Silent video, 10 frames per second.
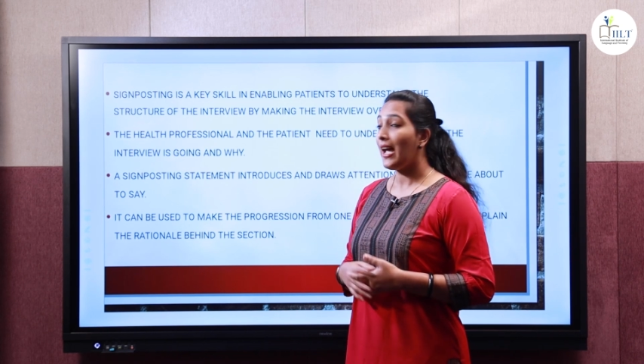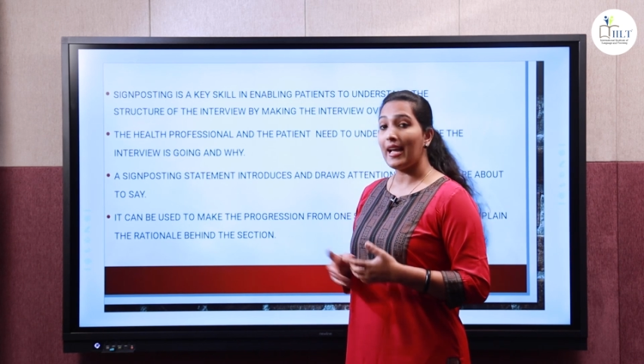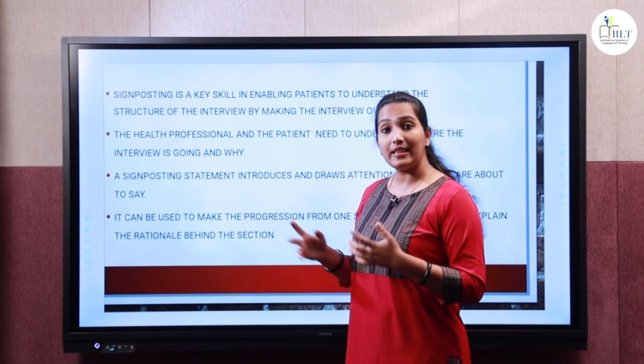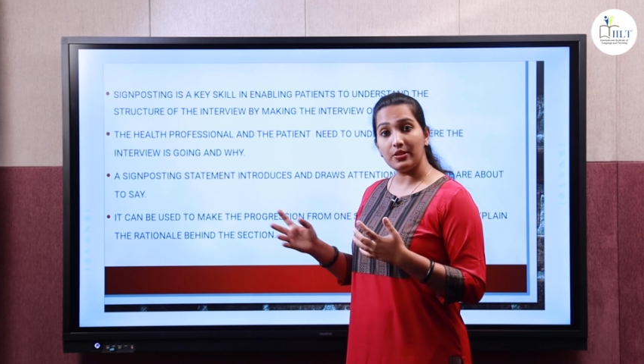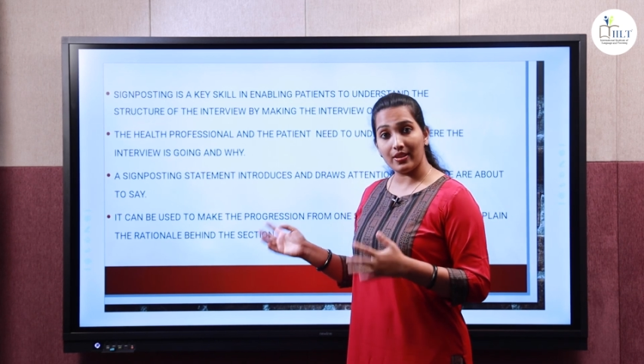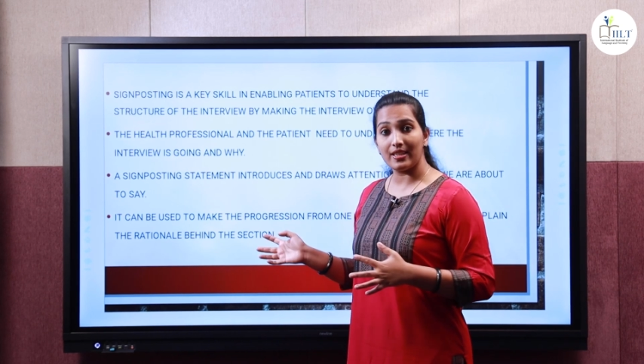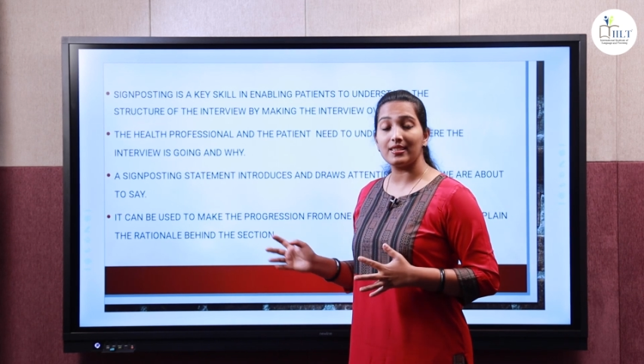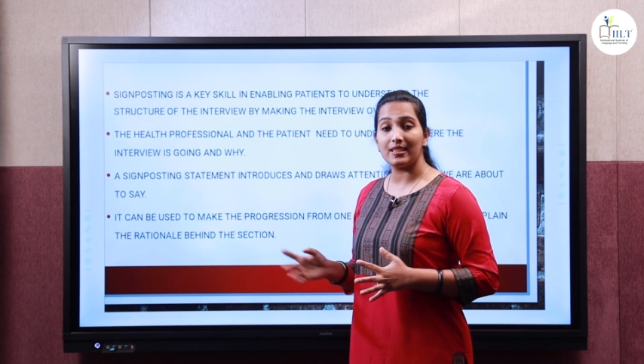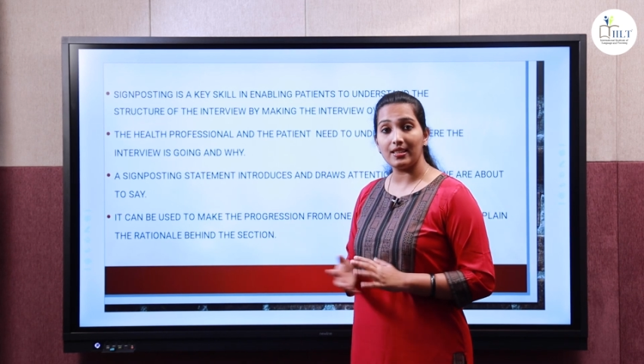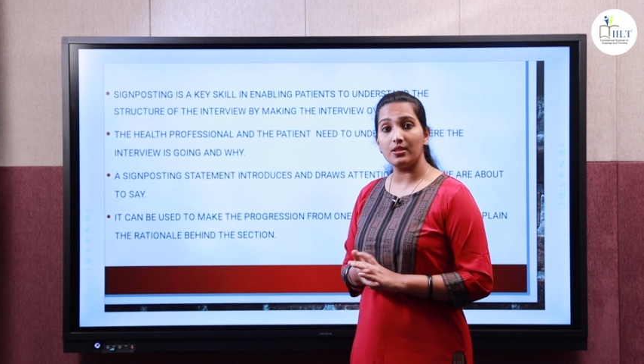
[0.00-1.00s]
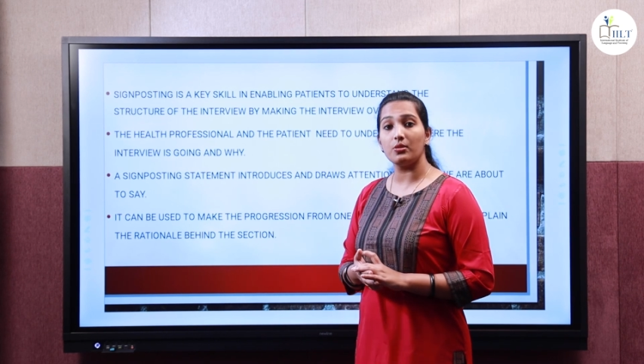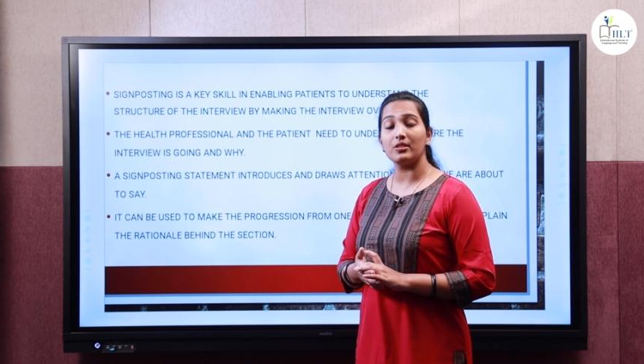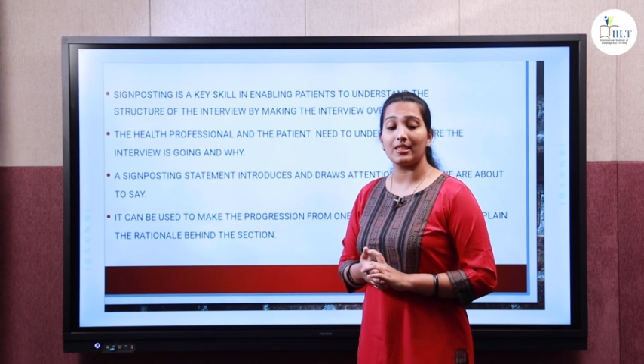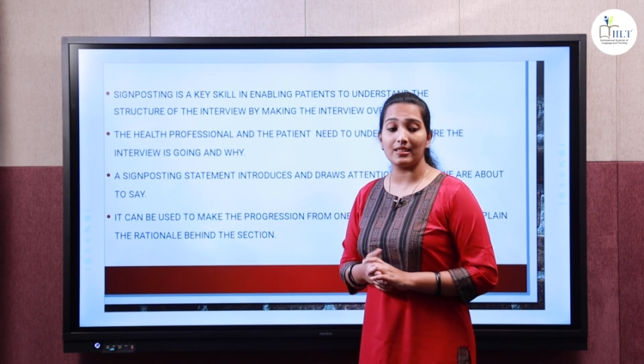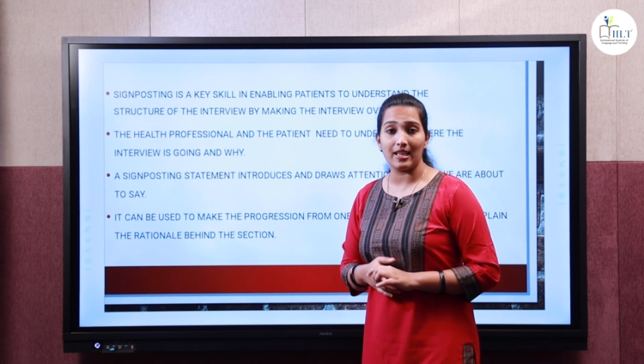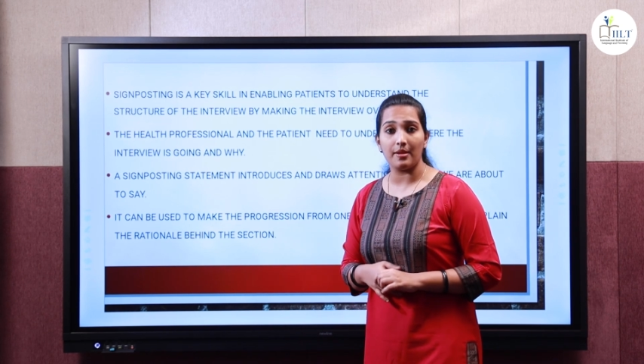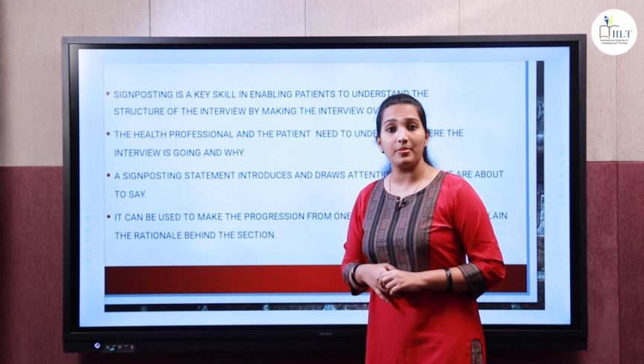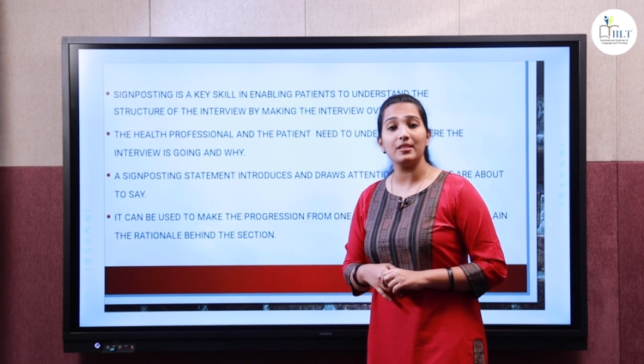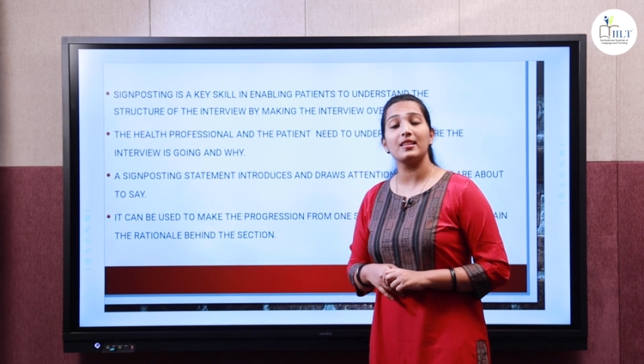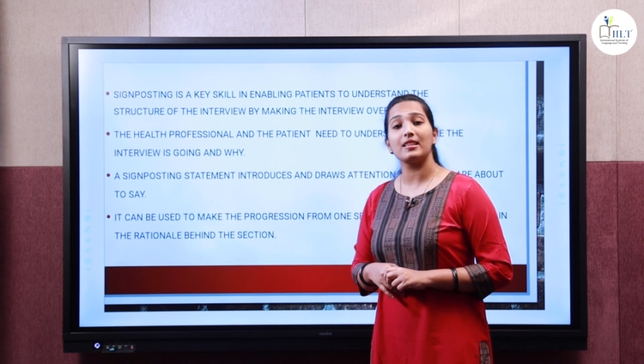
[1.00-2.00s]
I think you can see those
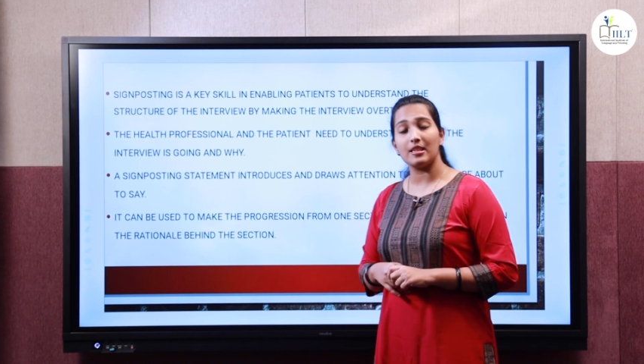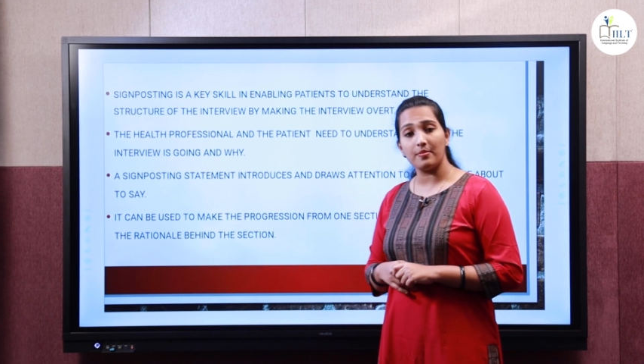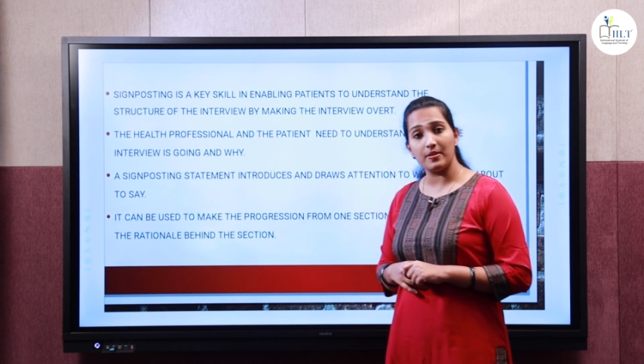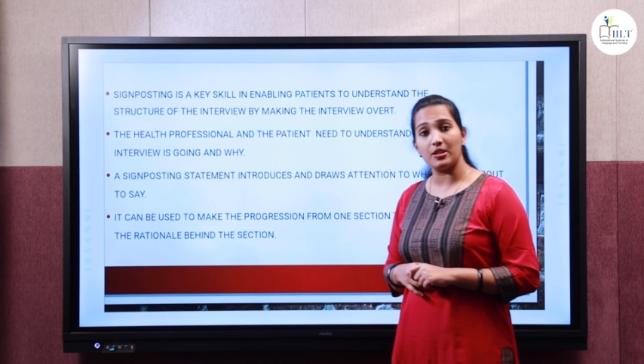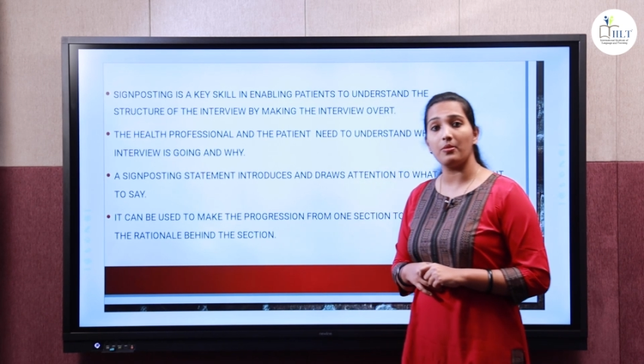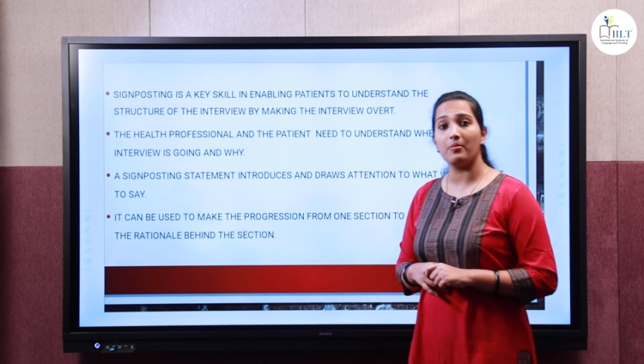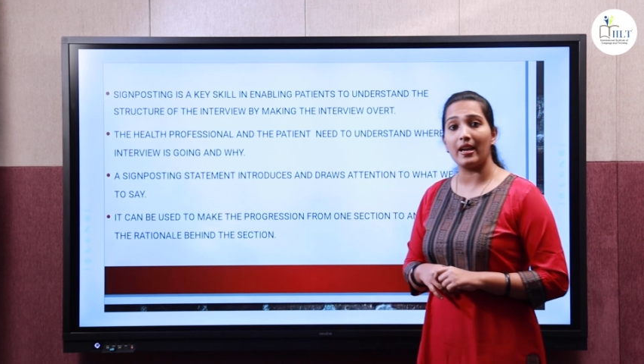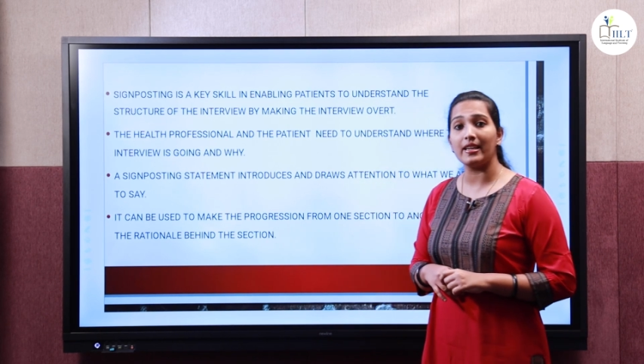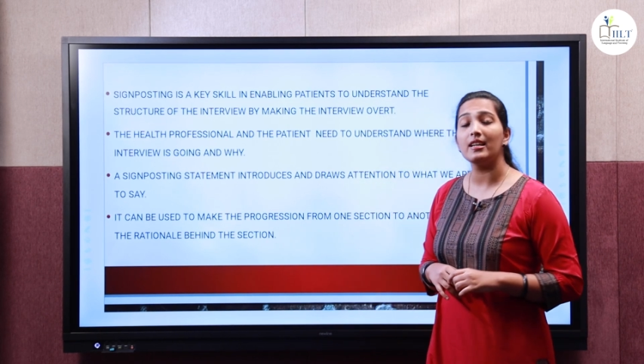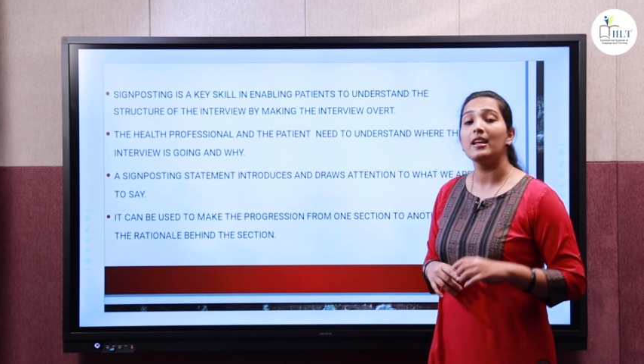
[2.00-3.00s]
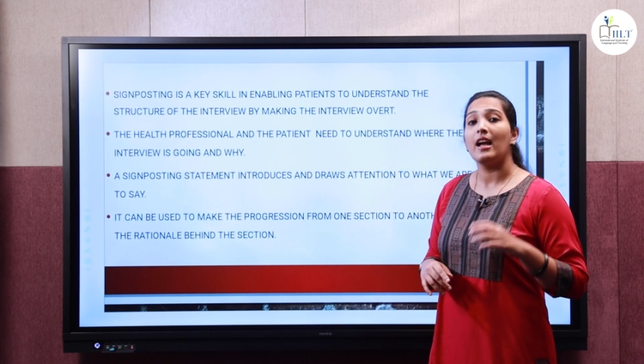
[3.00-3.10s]
examples and keep in your mind,